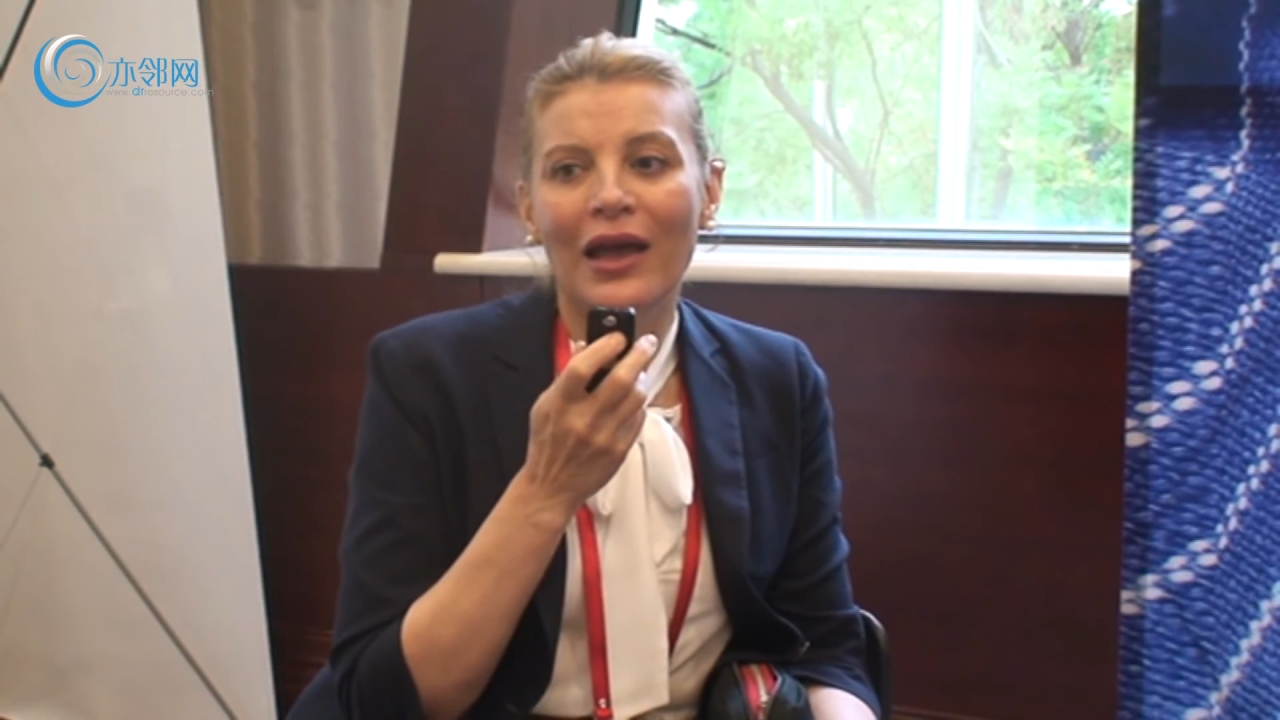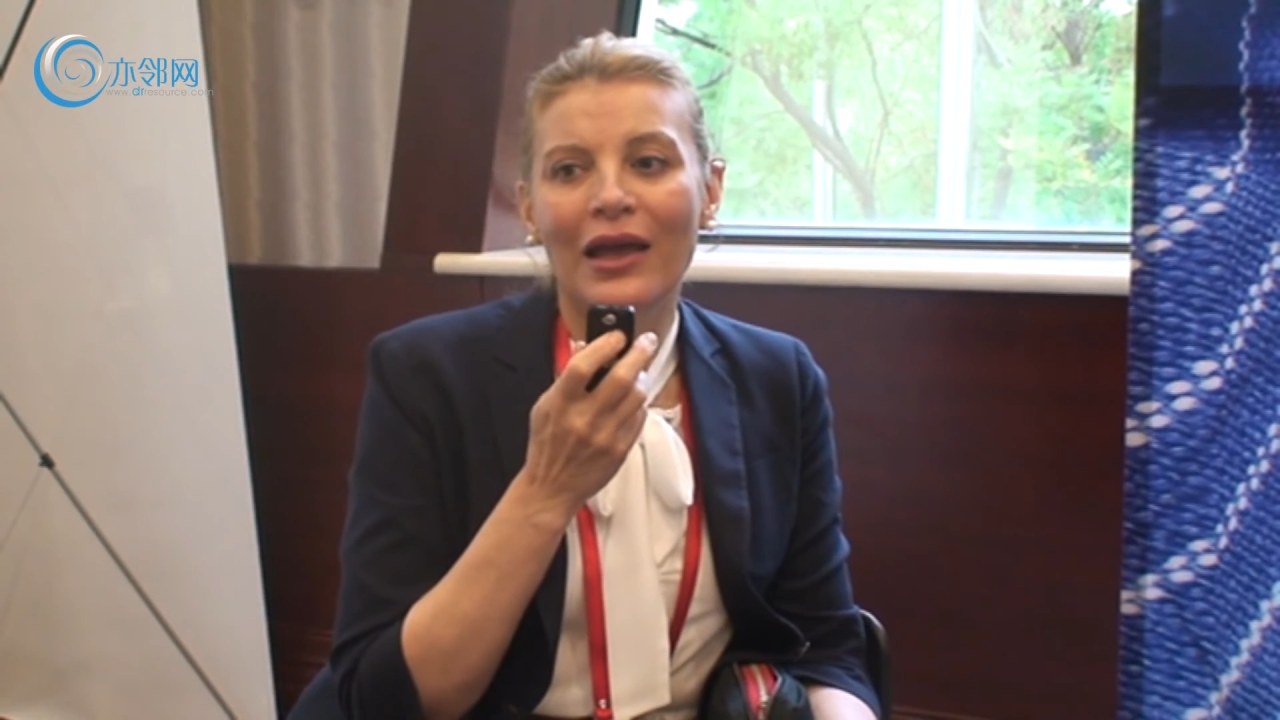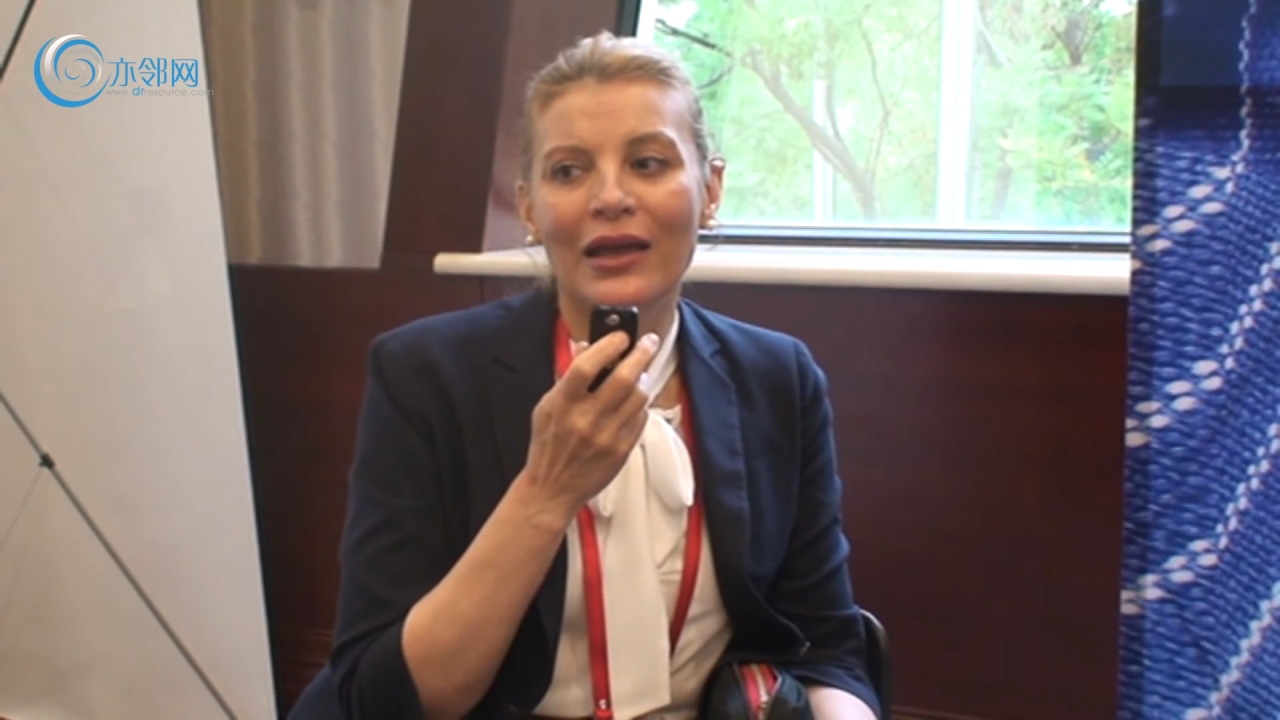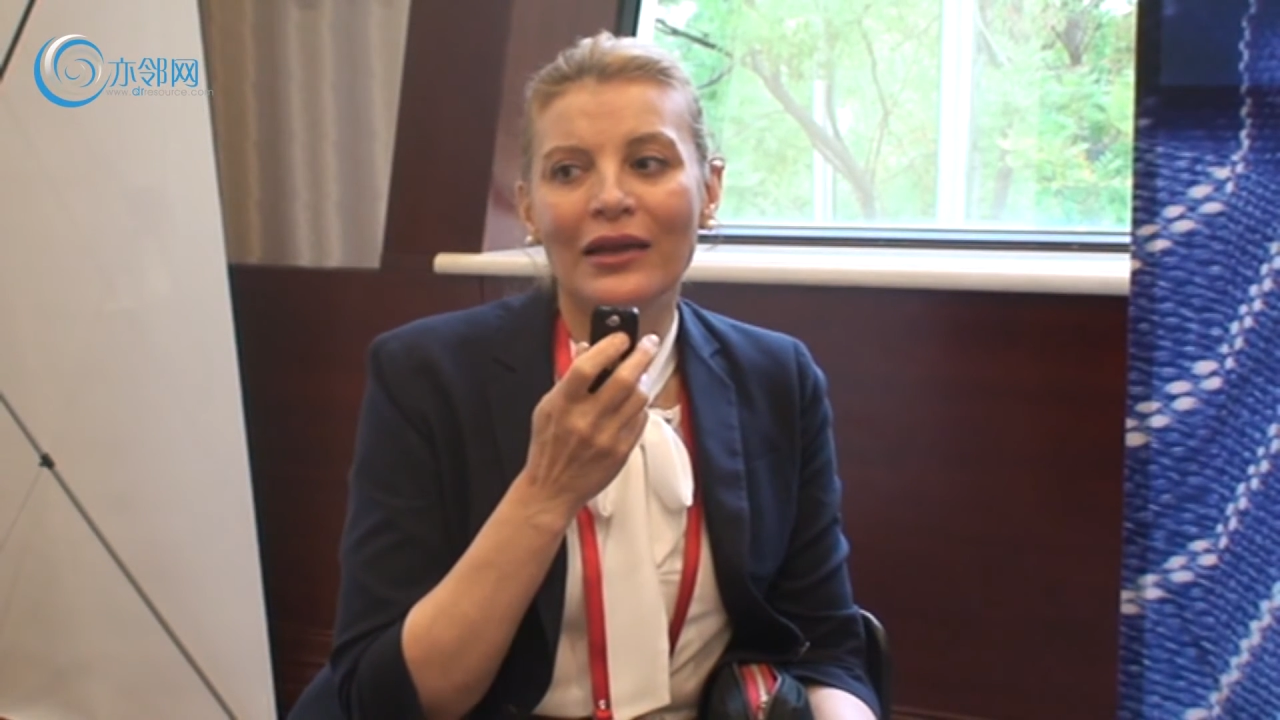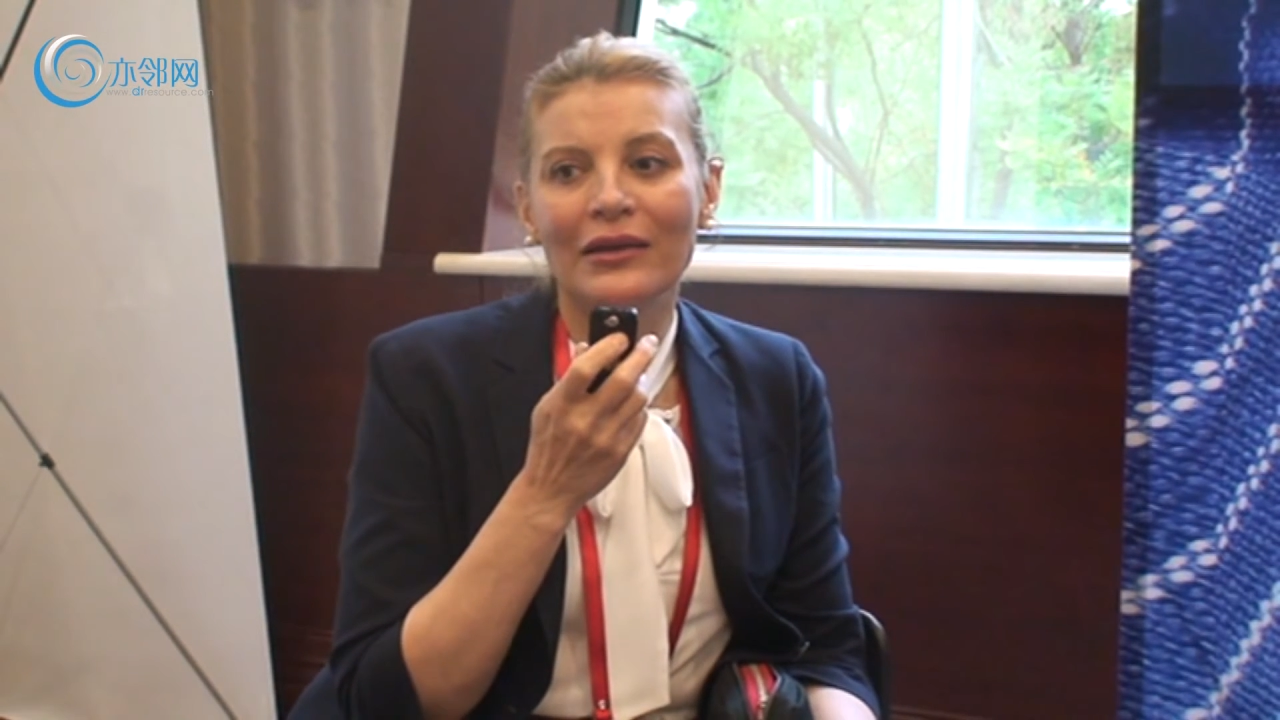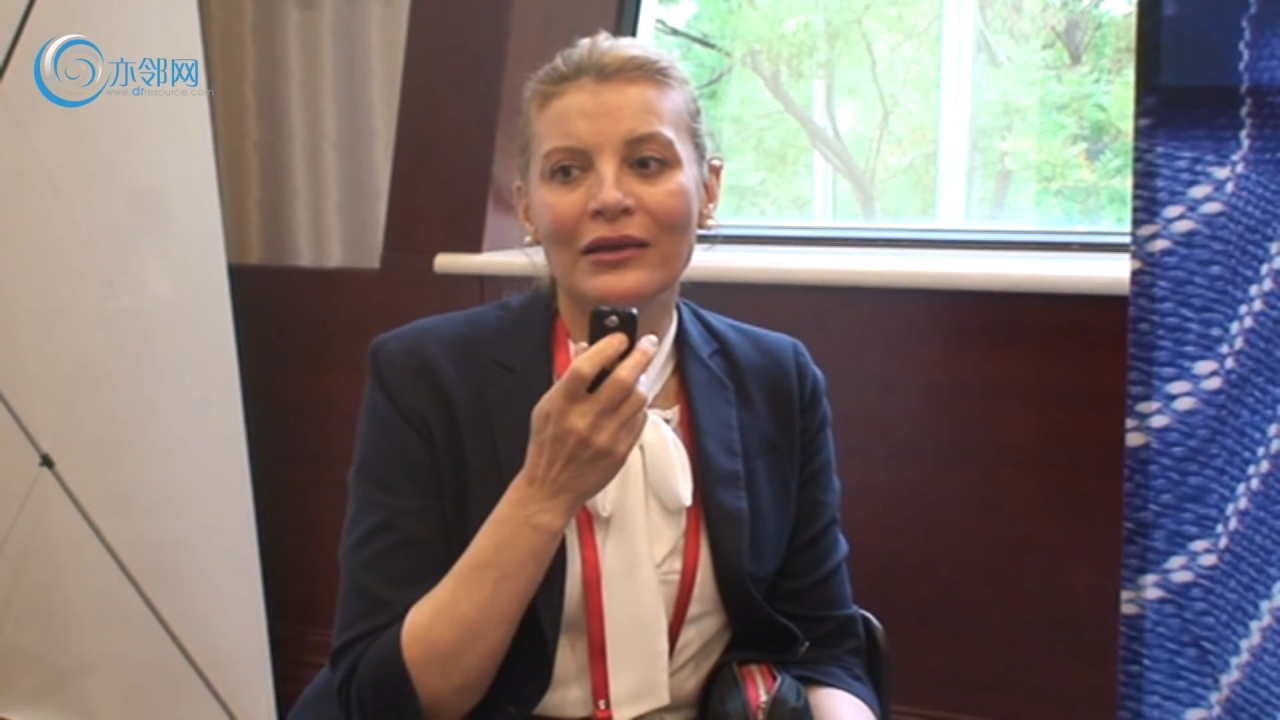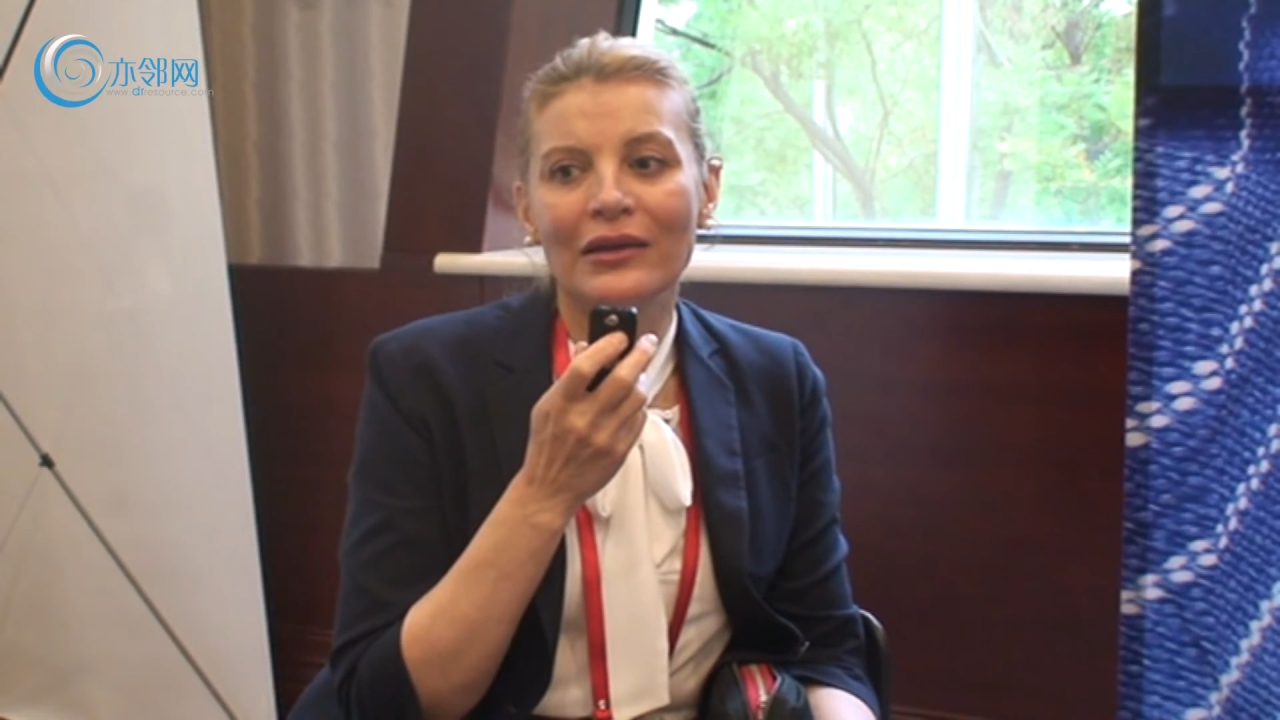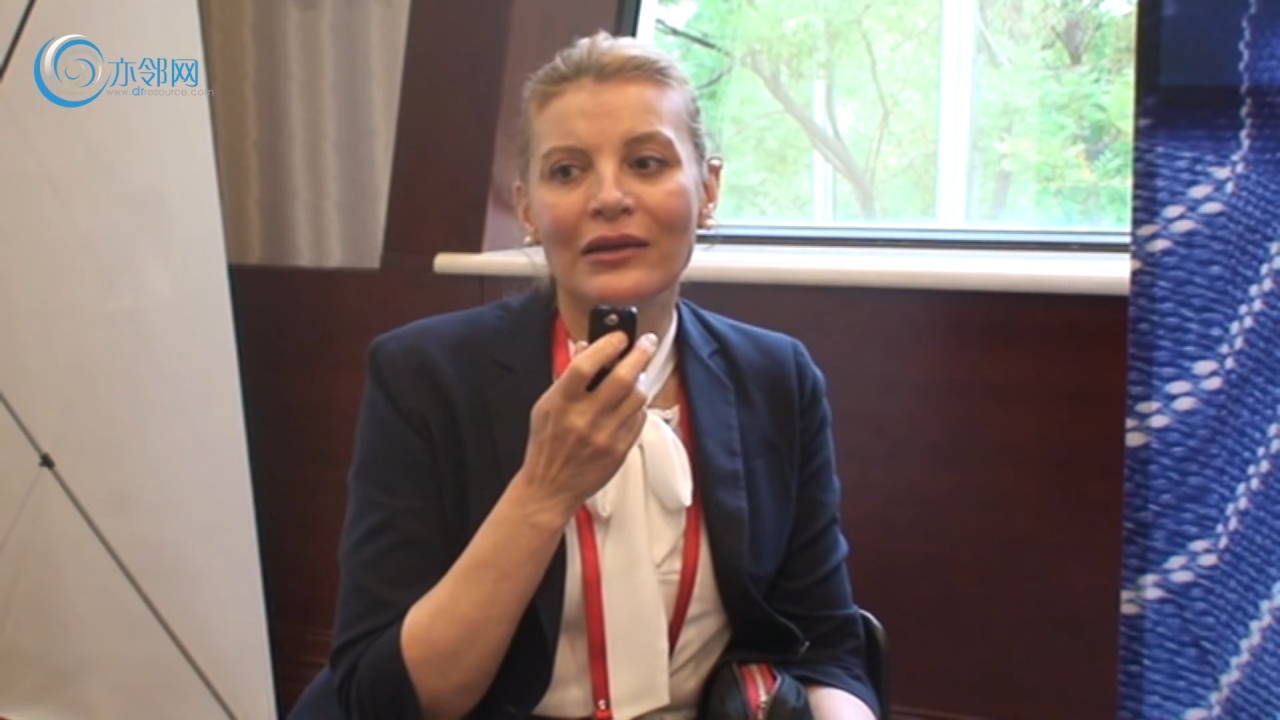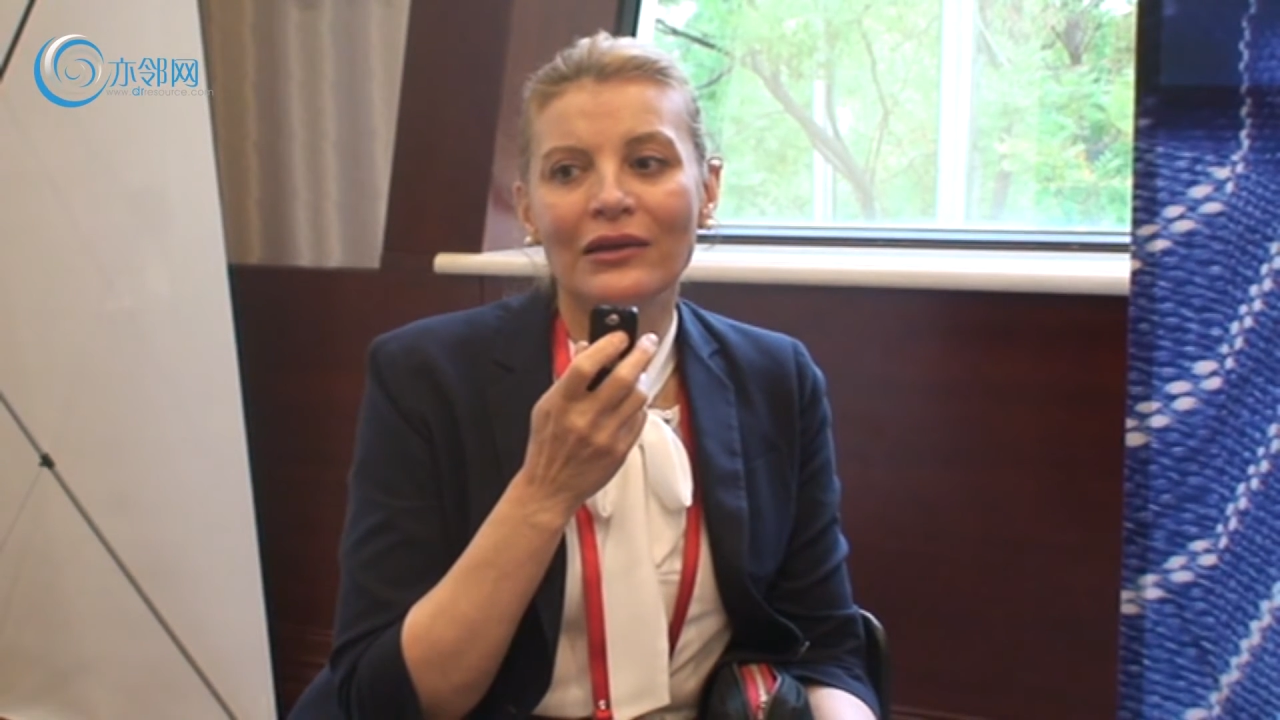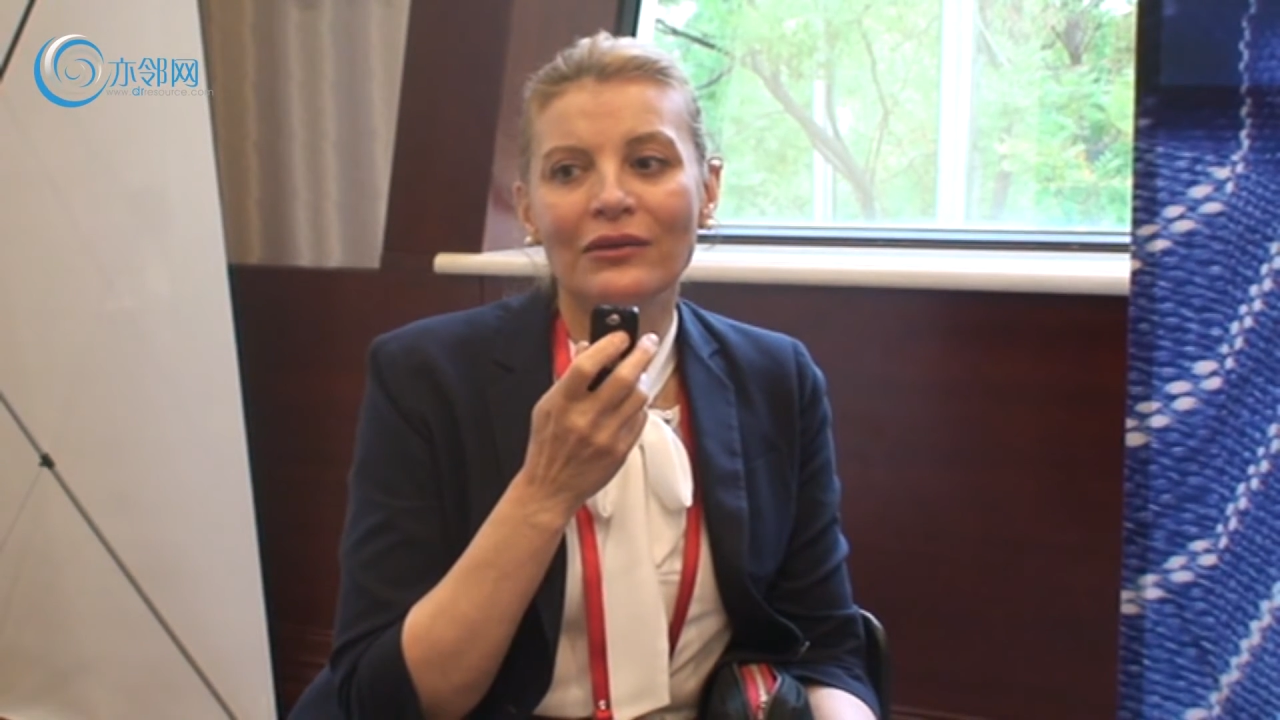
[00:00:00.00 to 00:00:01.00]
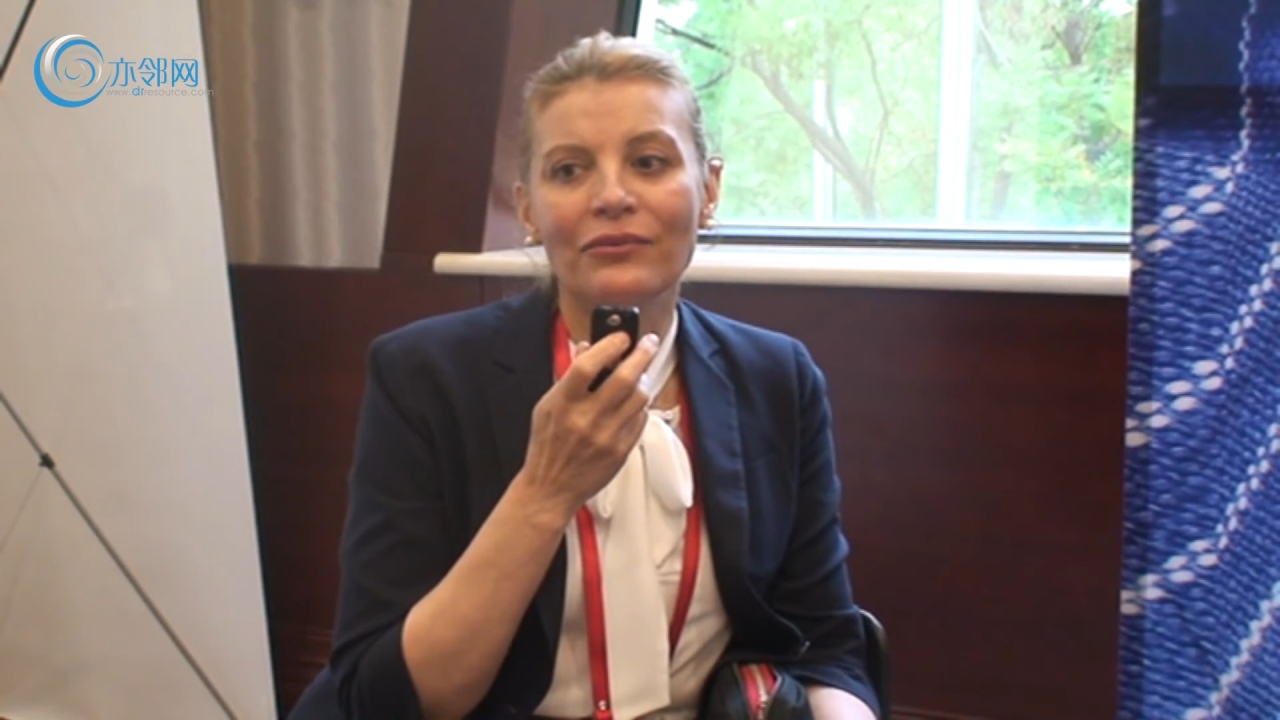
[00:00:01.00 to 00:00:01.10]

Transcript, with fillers: and uh,